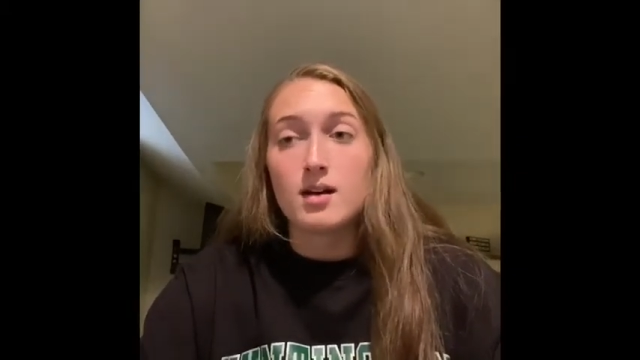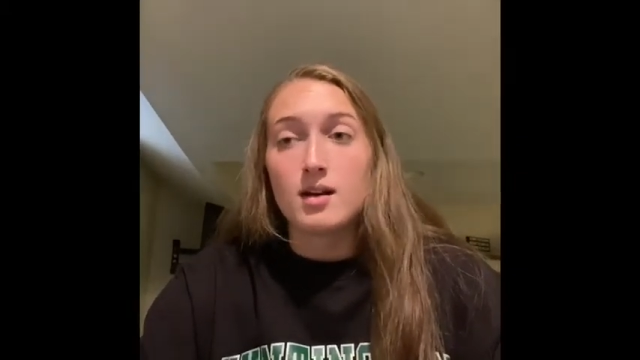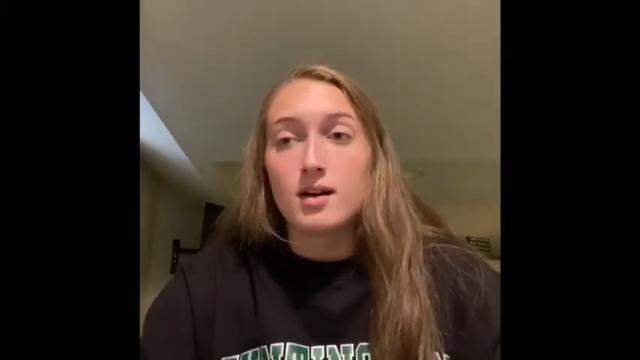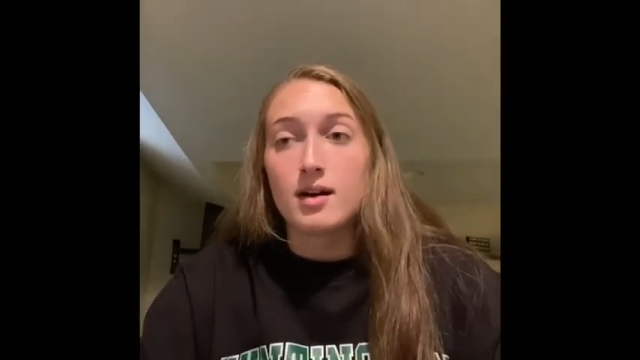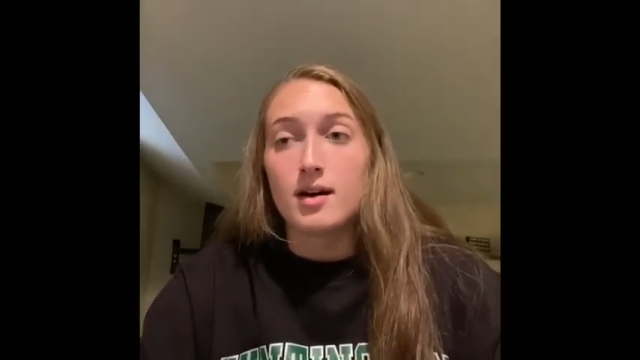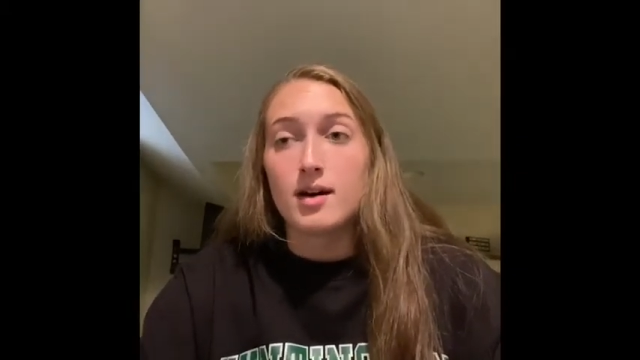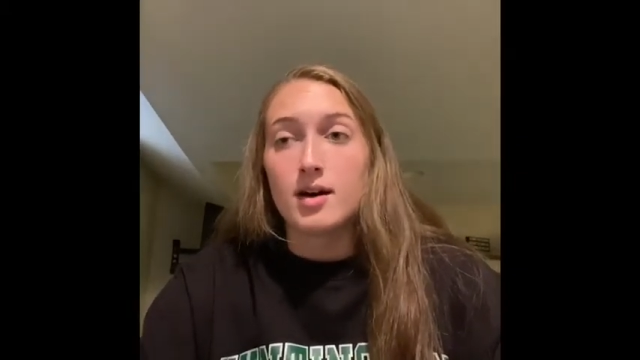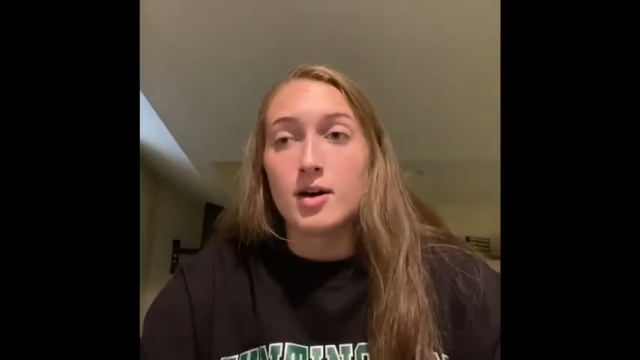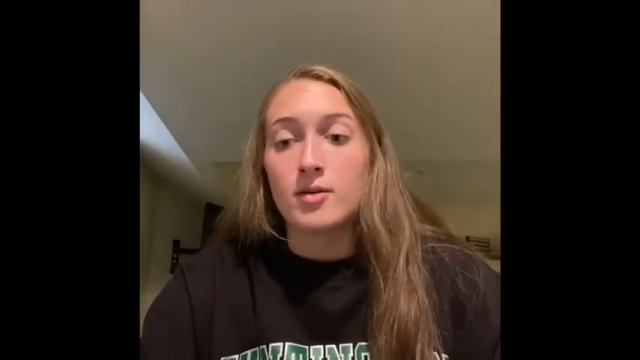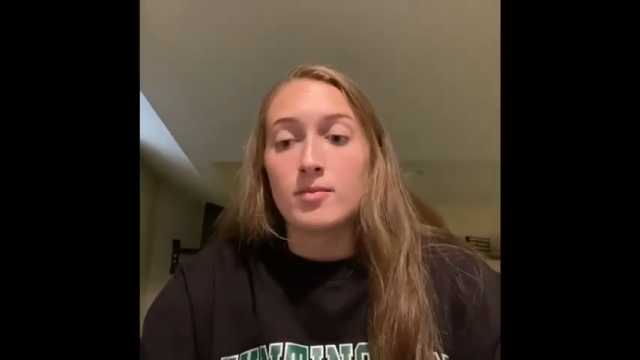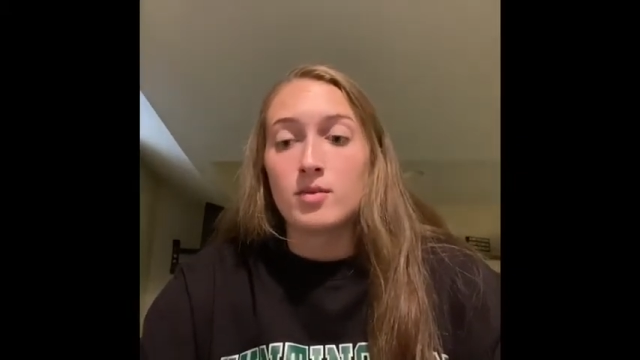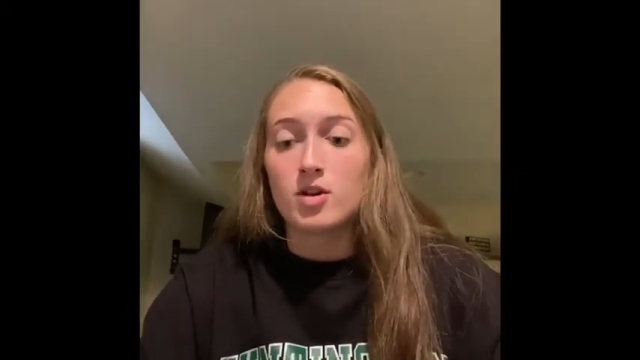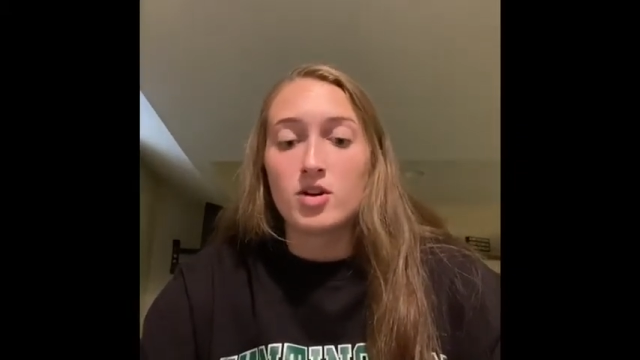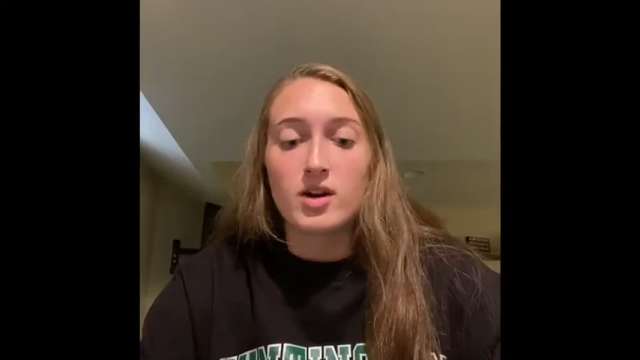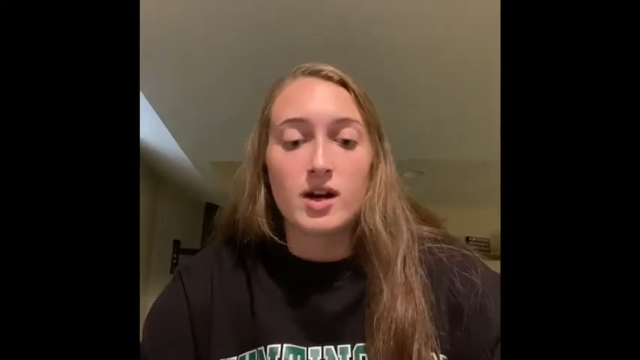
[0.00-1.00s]

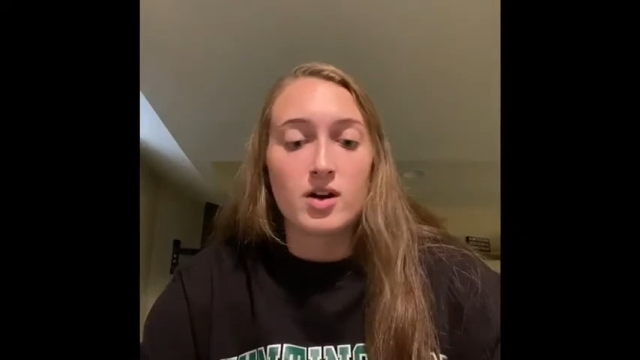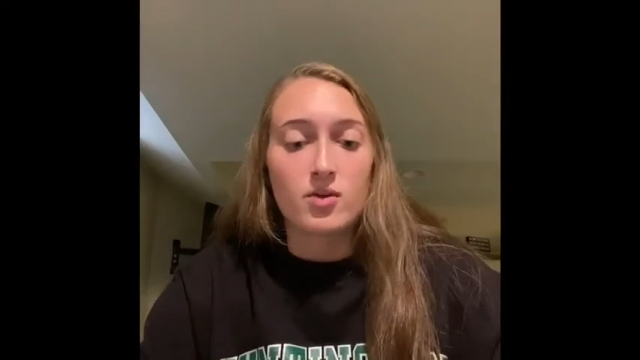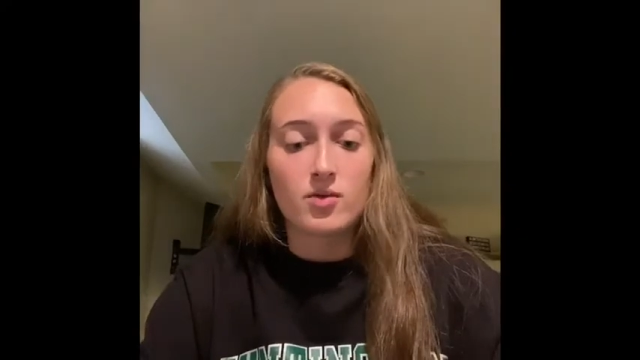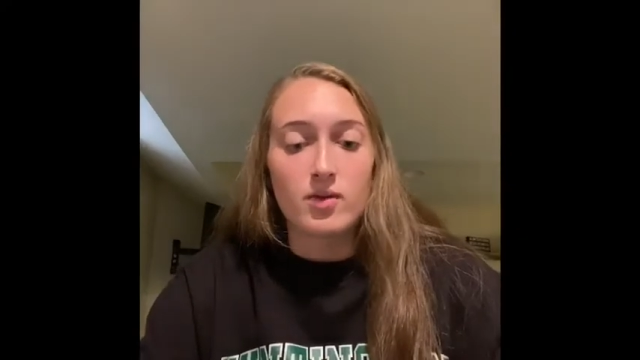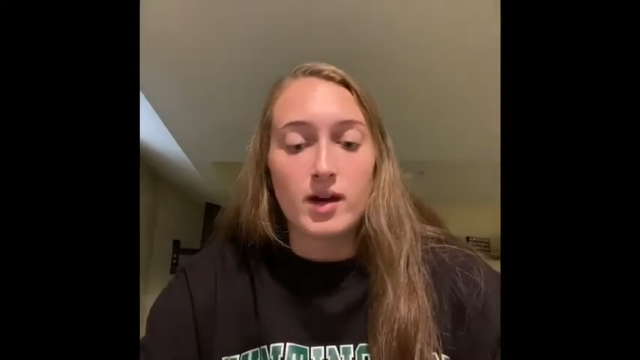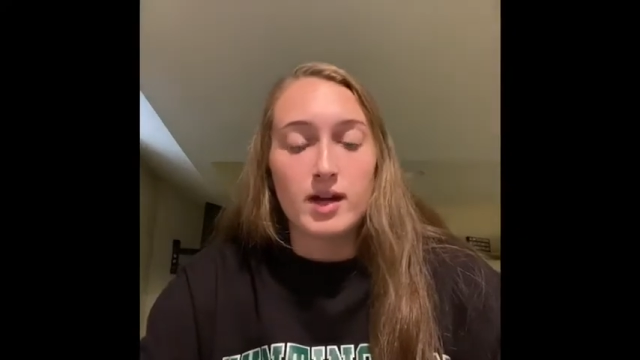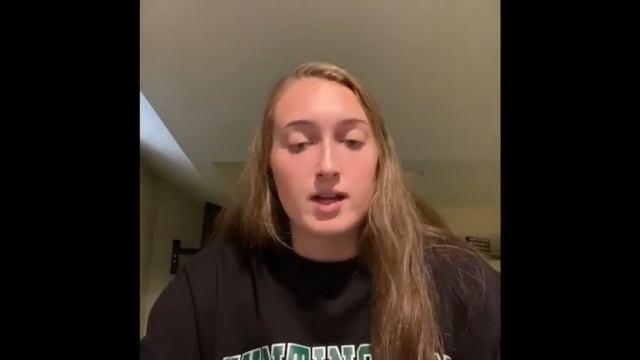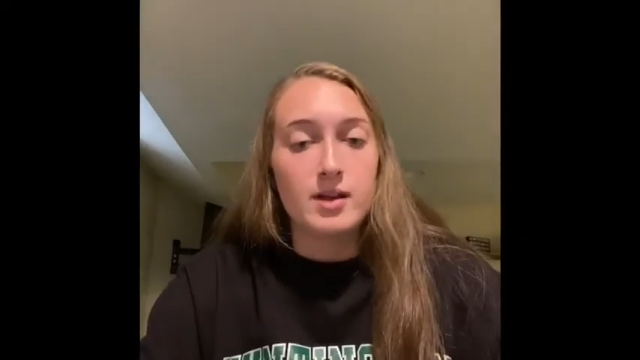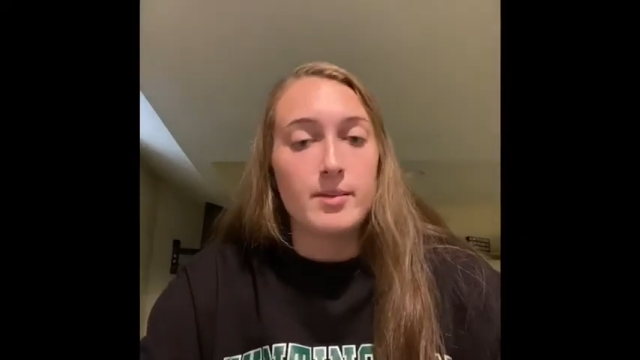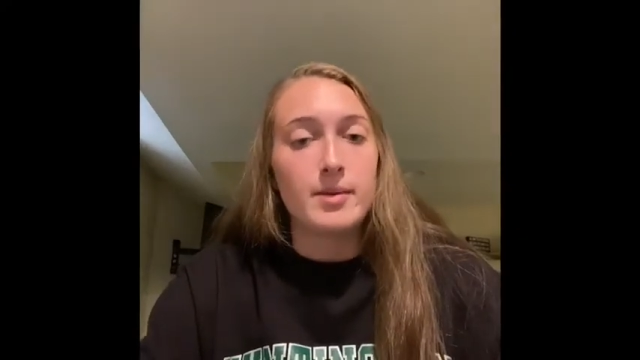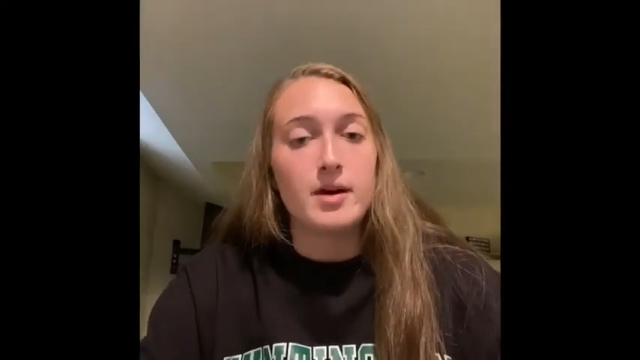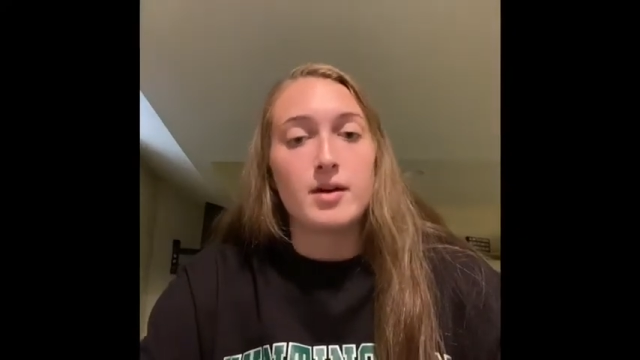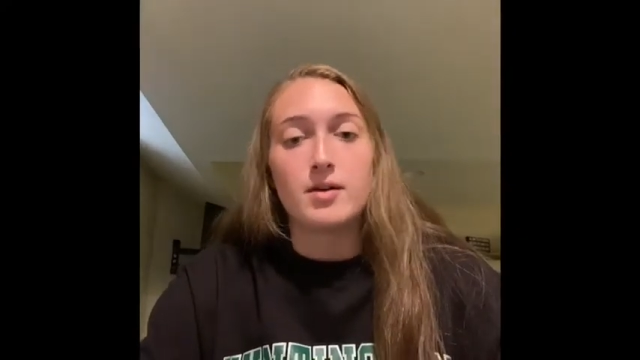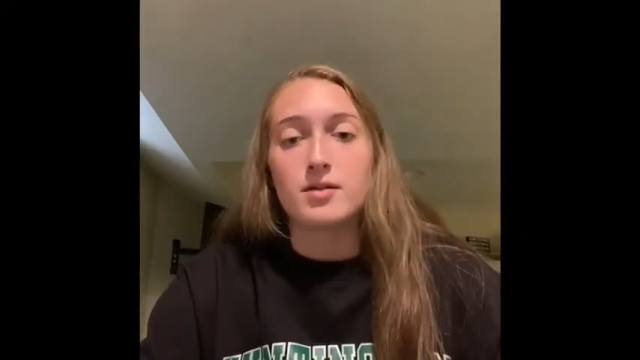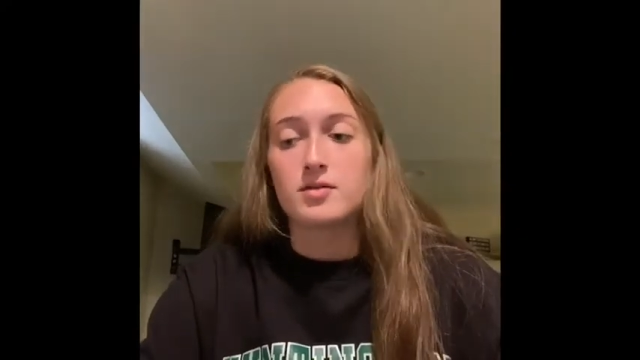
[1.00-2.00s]
Learn how to write
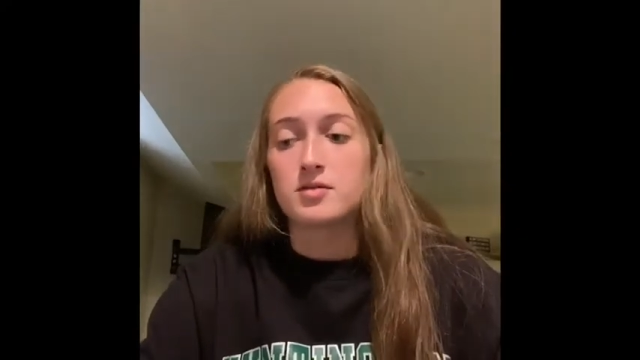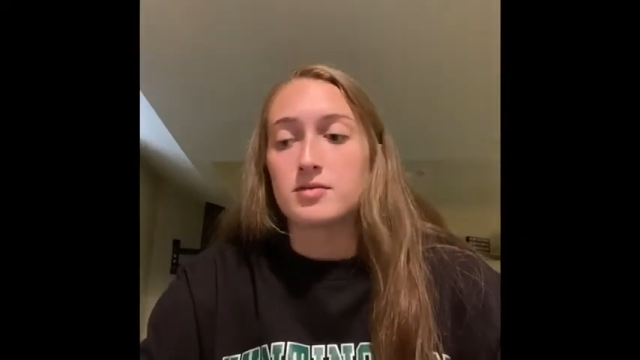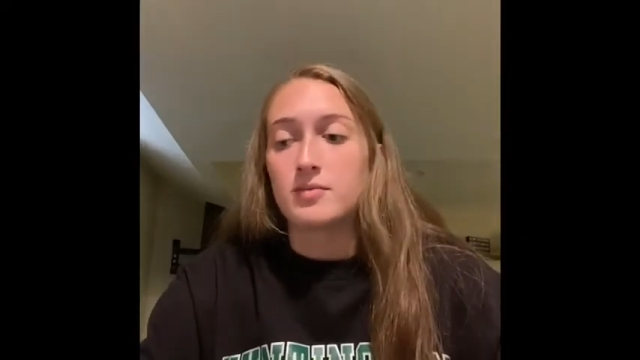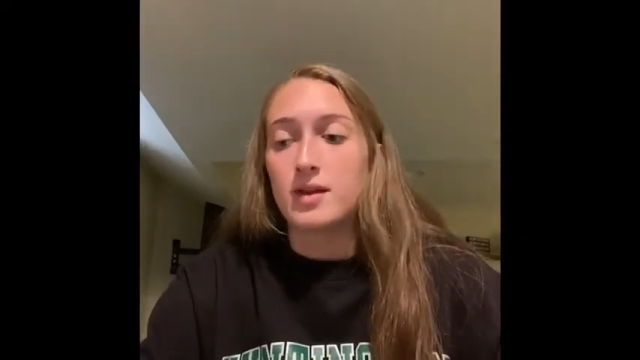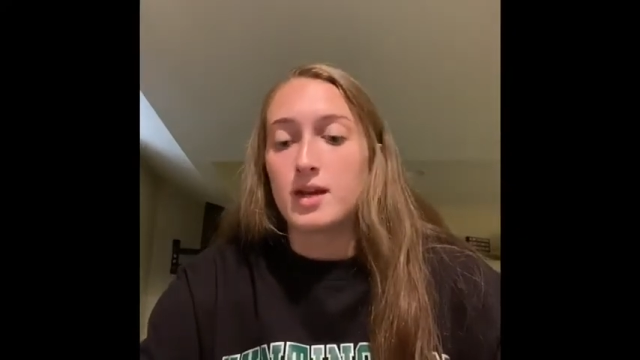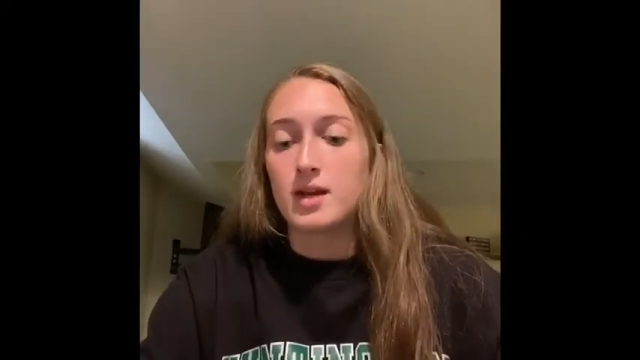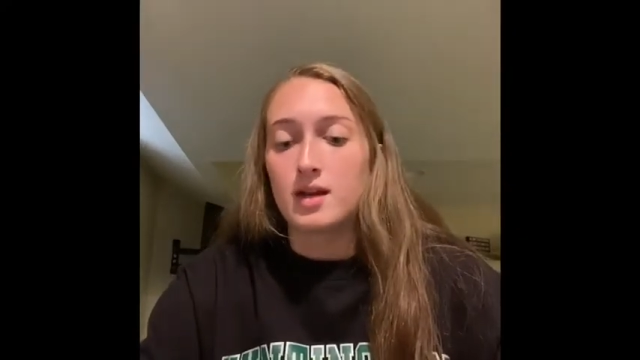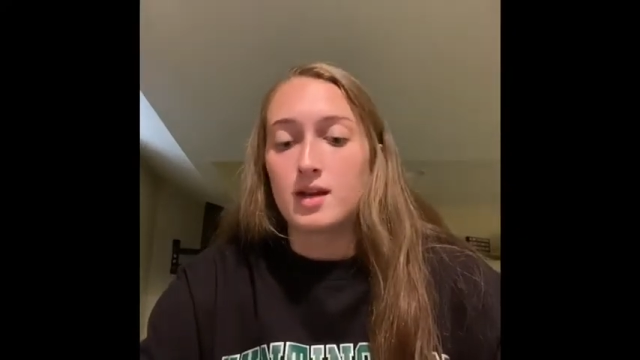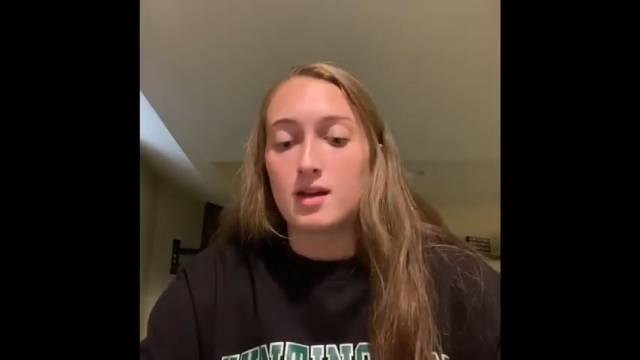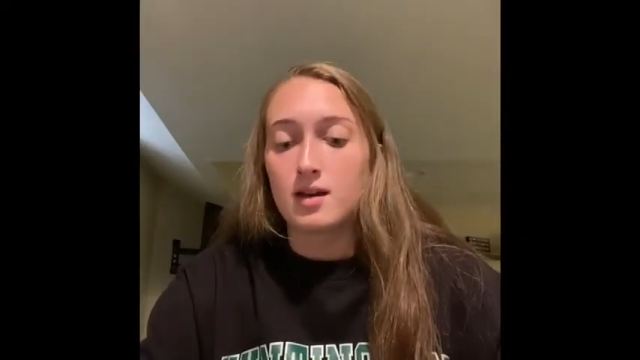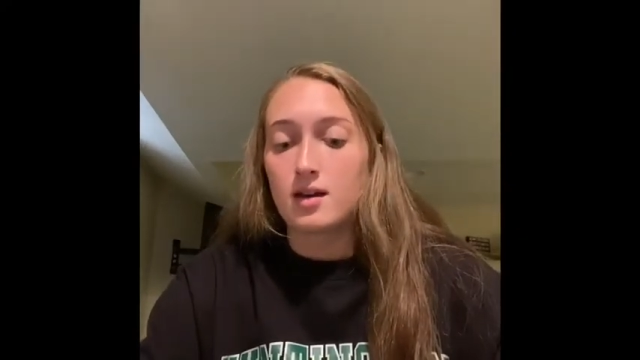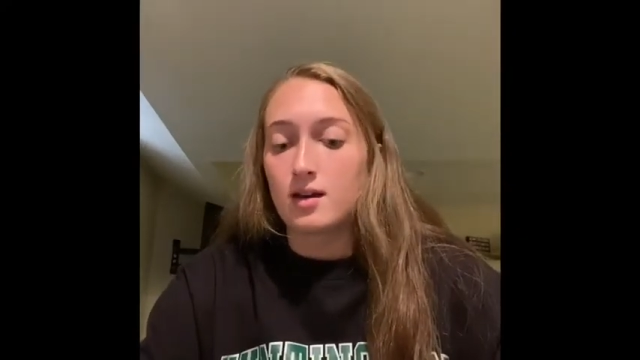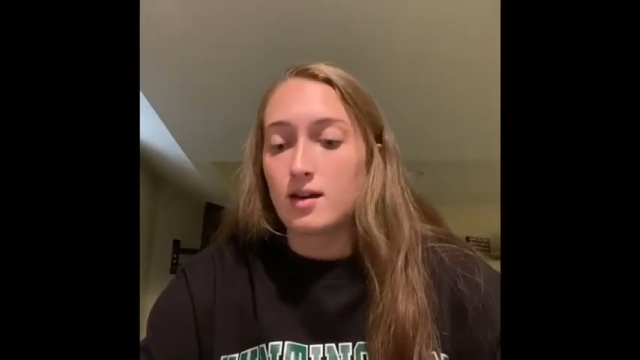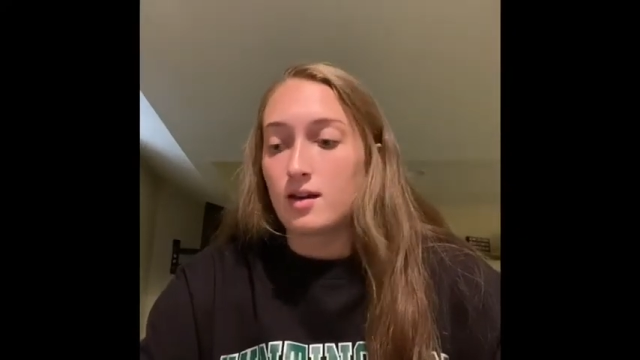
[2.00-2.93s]
emails, make